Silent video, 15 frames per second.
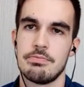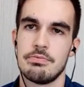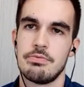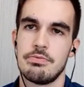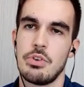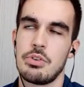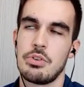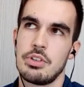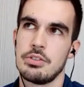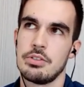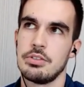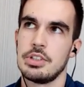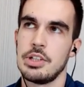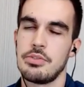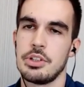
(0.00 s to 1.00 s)
for
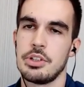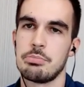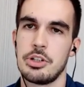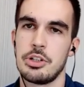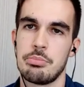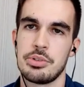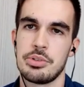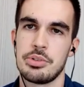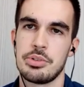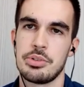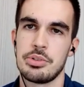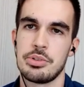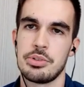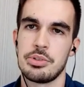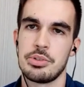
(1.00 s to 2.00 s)
different
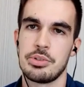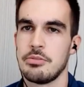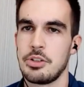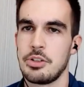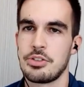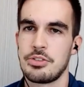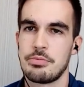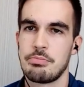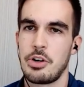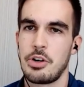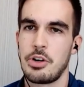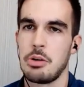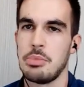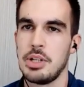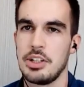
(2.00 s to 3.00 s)
purposes.
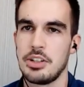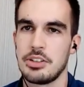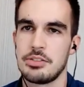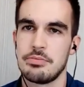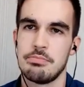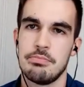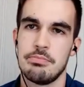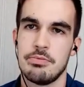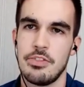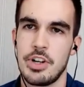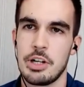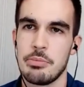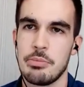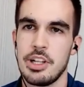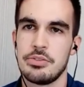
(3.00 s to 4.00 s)
Probably not very
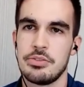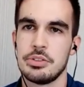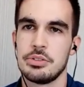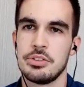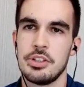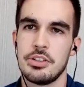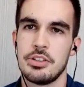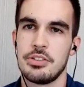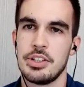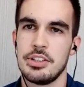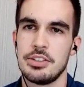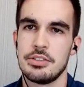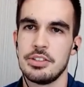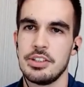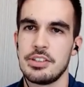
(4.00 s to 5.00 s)
meaningful to go
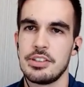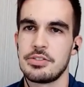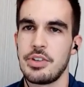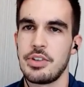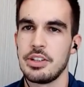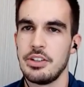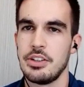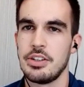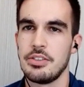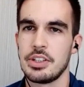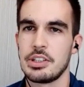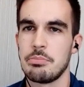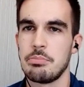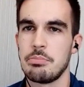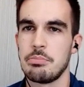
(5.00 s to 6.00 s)
into details right now. I think
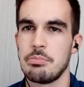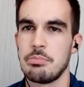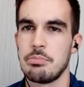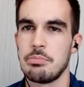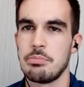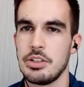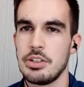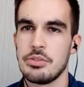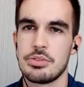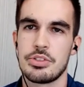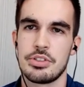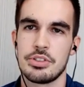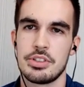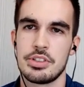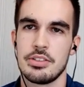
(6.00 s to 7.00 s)
the
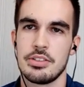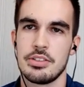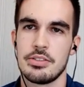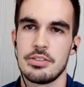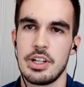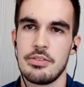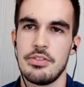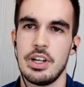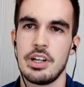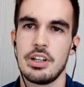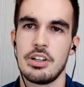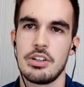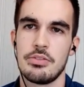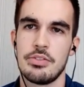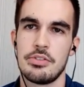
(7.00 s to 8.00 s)
users can find a lot
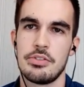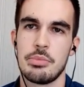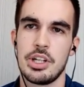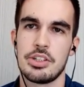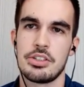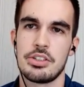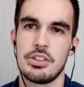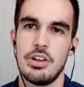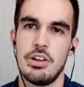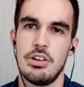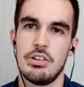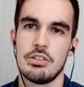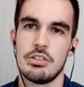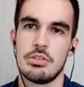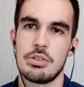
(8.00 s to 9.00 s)
of information
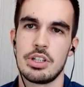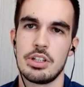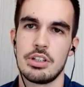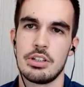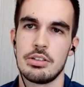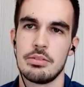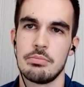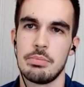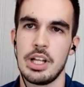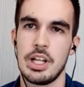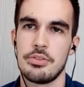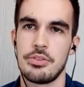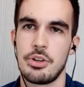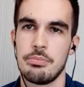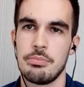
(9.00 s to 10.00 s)
on our
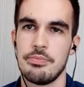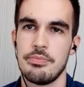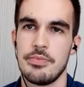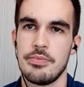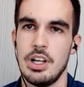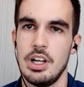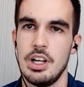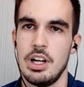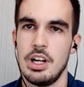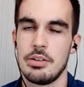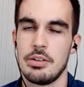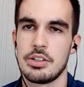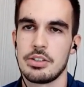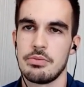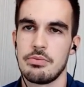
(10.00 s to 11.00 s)
platform,
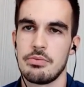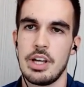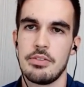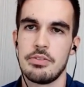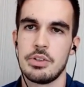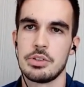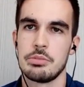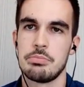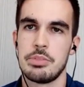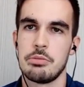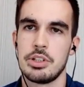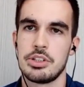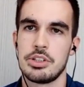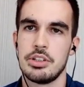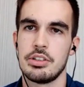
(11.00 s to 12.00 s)
because we have also
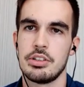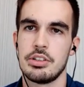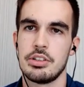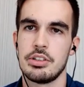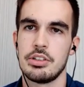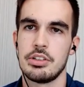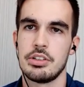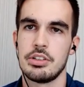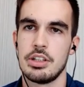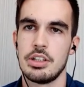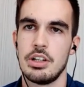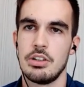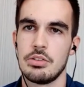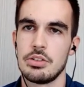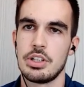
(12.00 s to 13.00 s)
published it
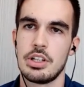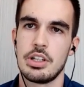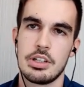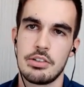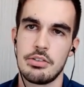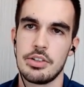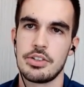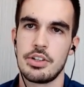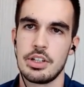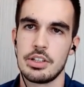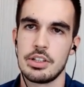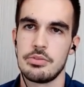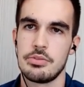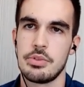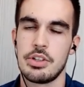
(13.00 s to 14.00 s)
online, all the
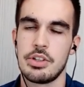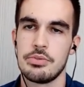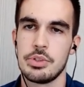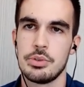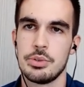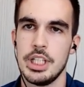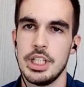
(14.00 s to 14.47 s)
criteria that we review.